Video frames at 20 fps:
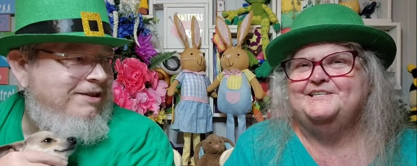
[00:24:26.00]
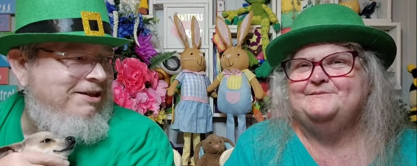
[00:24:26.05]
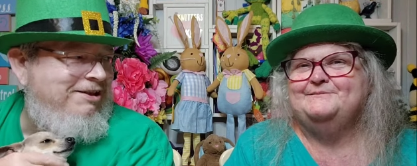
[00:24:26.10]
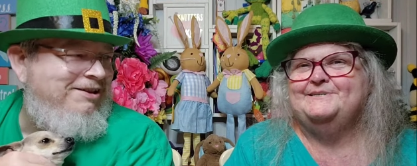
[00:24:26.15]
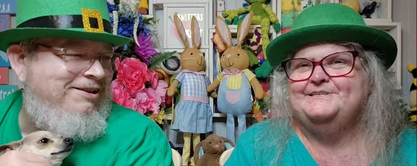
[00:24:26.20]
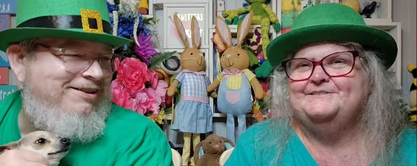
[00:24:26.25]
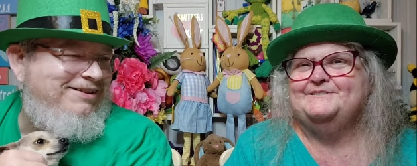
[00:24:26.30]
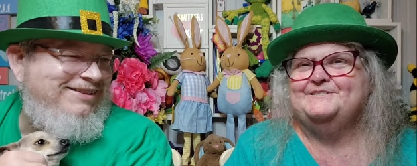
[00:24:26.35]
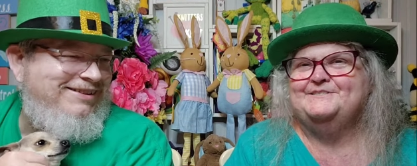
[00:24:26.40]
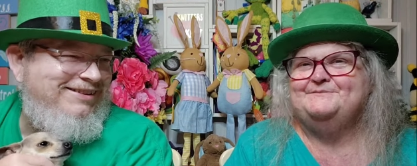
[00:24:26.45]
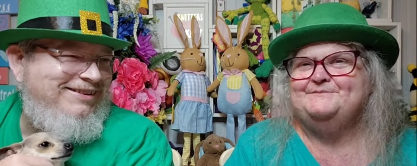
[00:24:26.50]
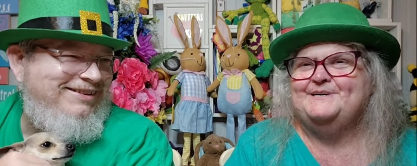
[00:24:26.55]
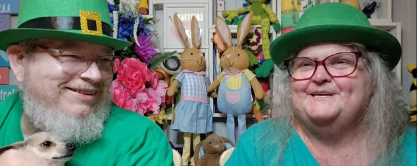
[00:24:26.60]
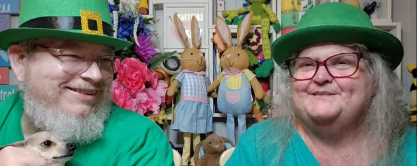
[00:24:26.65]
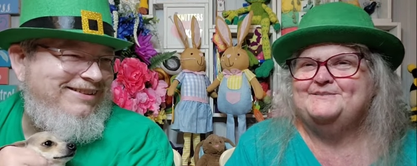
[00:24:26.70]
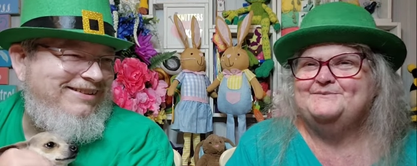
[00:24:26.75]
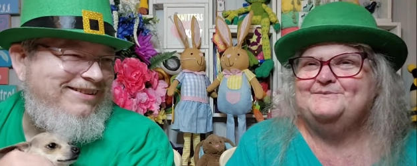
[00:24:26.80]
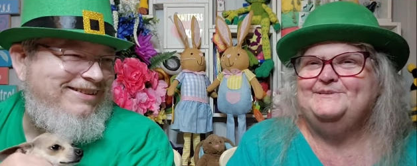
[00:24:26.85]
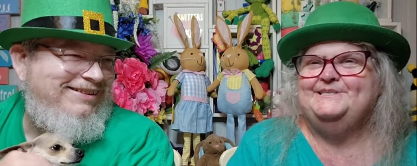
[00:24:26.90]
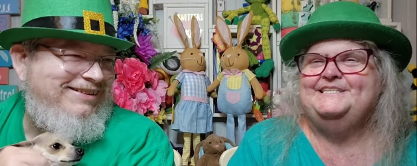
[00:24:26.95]
Speaker 1: come out this
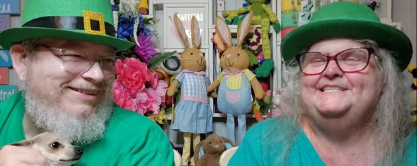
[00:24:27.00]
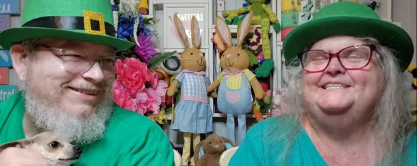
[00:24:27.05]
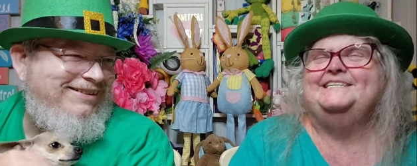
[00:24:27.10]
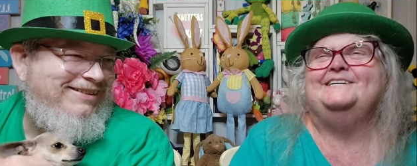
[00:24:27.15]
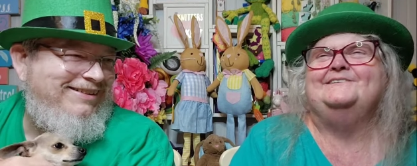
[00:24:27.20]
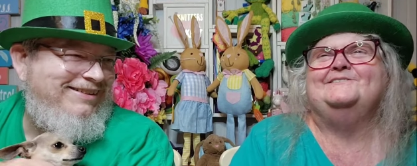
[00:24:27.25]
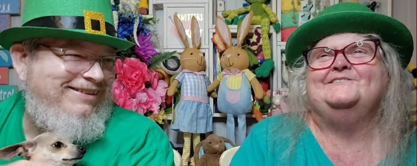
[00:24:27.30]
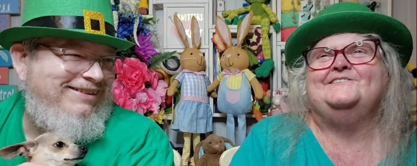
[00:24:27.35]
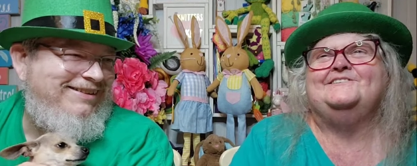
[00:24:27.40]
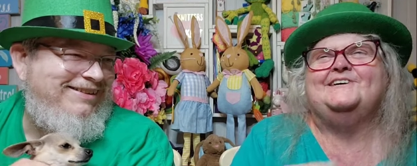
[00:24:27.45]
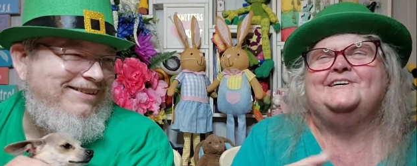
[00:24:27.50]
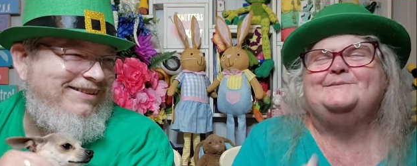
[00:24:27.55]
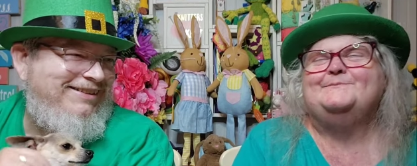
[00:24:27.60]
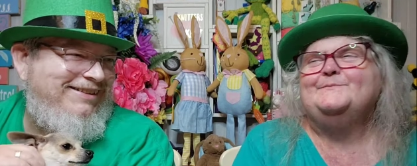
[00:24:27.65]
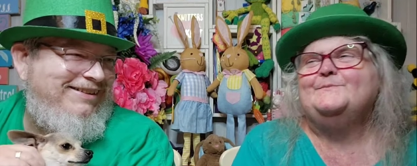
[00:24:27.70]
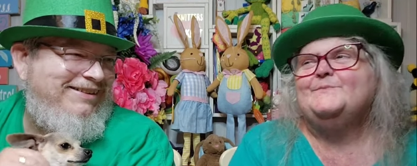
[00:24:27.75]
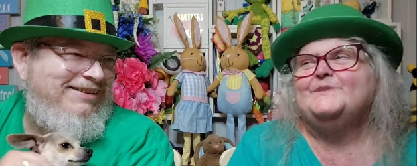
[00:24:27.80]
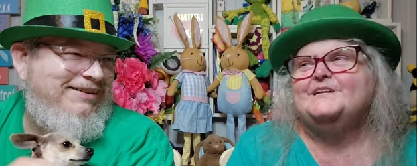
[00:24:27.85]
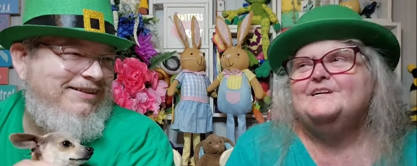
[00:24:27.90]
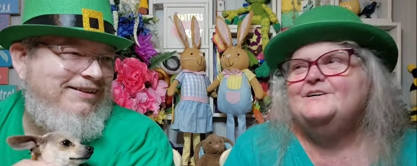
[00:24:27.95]
past week. I was like,
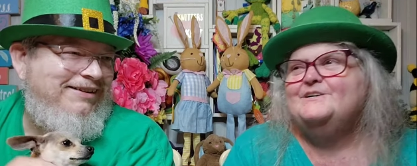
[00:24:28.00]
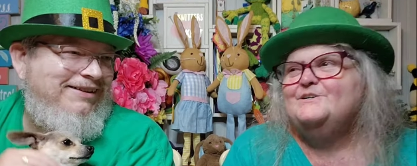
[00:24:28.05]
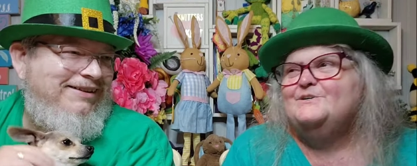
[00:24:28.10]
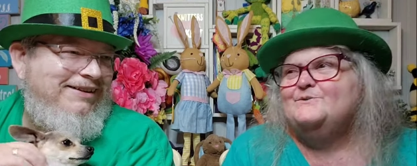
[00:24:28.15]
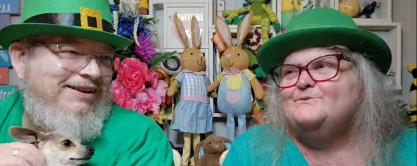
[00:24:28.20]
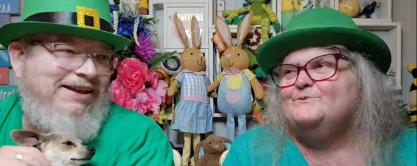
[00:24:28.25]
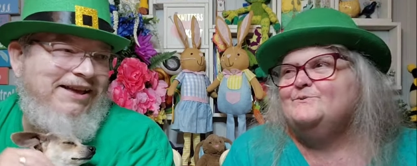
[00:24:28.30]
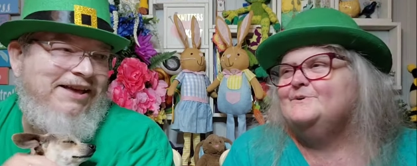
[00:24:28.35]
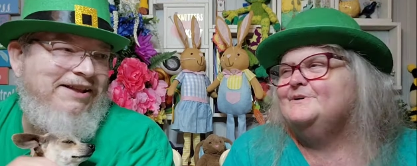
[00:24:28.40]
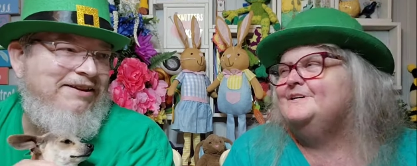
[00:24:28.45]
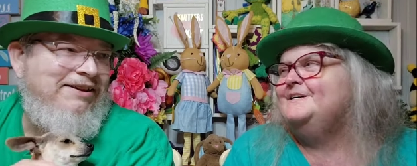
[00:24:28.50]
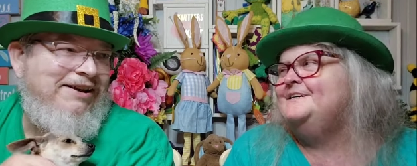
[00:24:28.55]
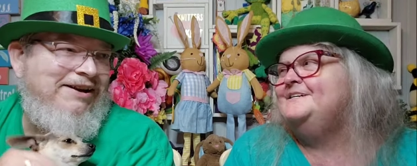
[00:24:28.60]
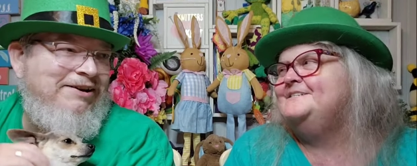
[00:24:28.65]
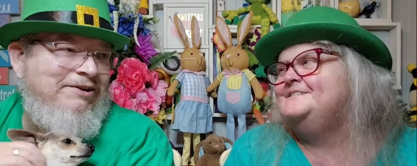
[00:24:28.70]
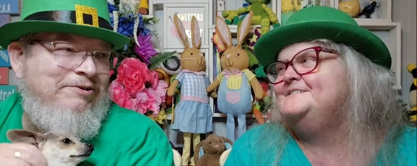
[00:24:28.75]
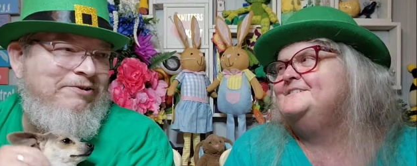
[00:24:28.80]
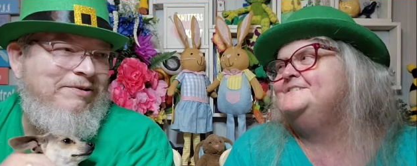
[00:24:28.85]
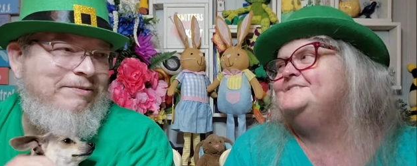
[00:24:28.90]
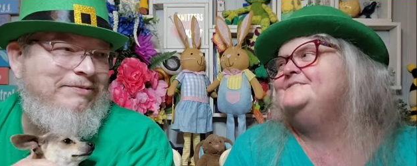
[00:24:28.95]
Speaker 2: I hadn't had
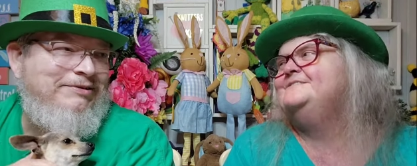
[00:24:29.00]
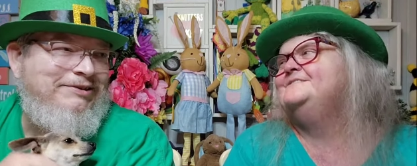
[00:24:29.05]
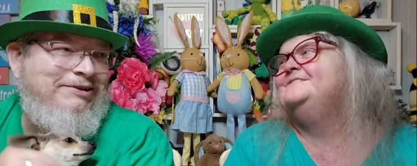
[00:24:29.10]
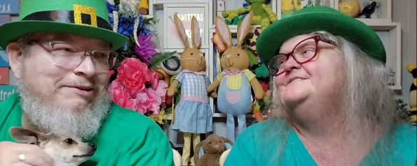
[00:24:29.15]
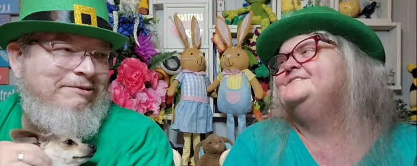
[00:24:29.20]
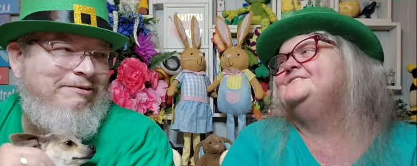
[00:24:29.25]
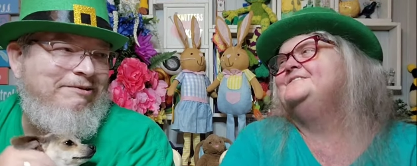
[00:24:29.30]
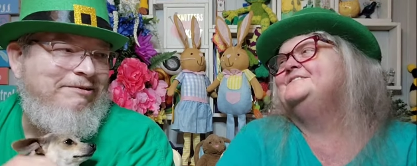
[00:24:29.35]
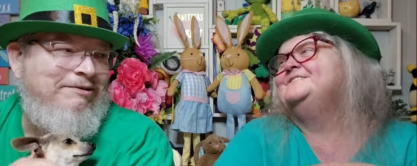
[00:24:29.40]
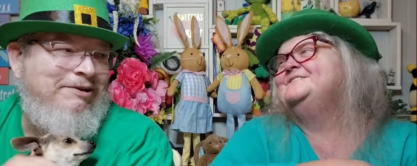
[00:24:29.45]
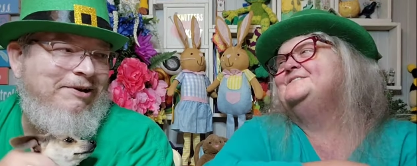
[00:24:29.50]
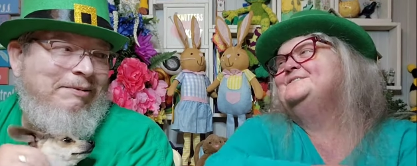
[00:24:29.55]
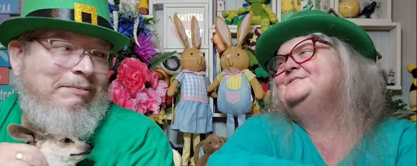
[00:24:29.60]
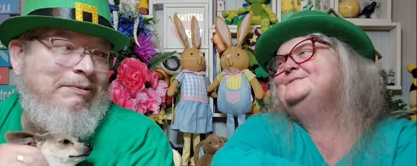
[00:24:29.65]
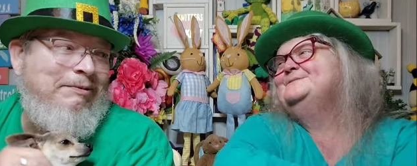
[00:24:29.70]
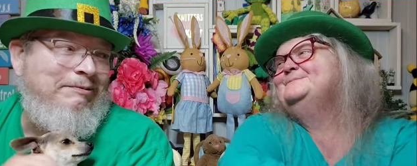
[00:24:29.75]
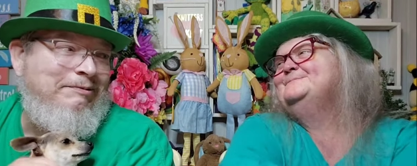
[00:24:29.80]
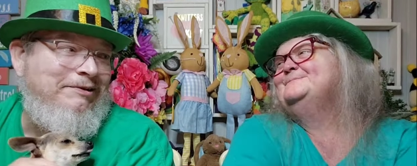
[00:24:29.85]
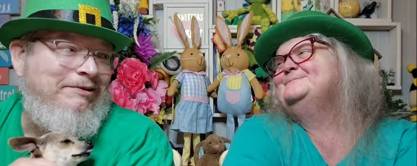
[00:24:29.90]
a new episode in a couple of